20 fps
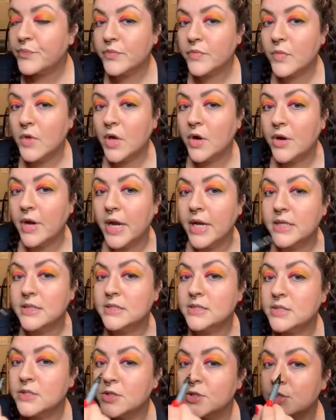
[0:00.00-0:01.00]
Okay,
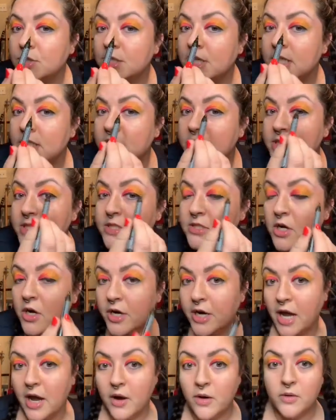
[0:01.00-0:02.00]
so usually I just
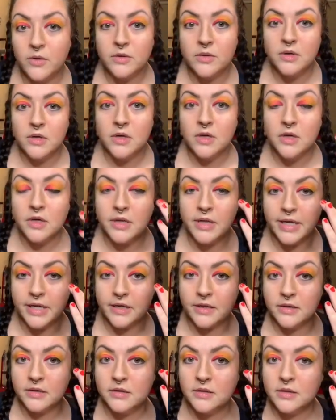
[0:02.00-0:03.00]
start out like,
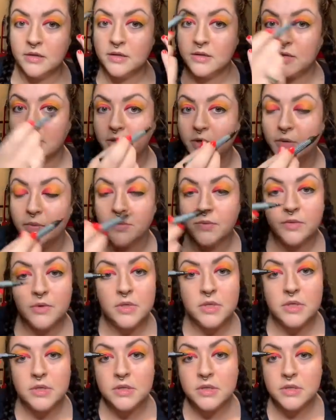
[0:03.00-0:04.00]
you know,
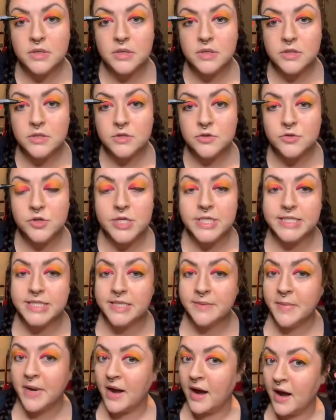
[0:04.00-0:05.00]

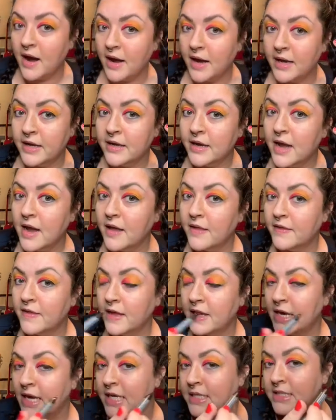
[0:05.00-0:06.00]
tracing my eye, and
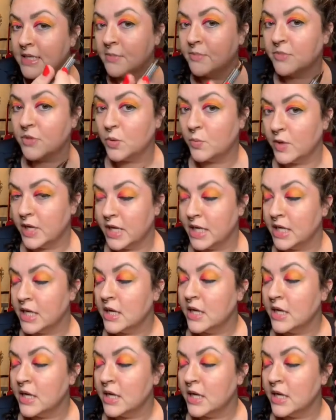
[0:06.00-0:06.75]
then I attempt the wing.